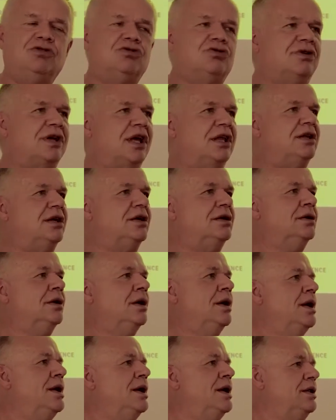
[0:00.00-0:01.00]
together
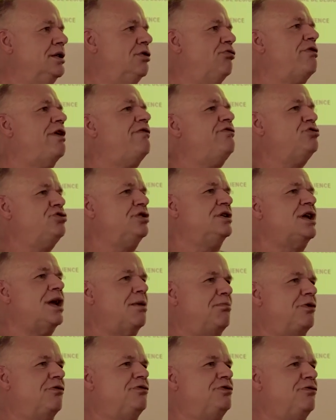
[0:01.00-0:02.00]
the refugee
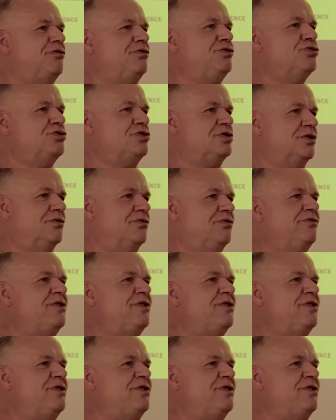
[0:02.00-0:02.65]
camp of the future,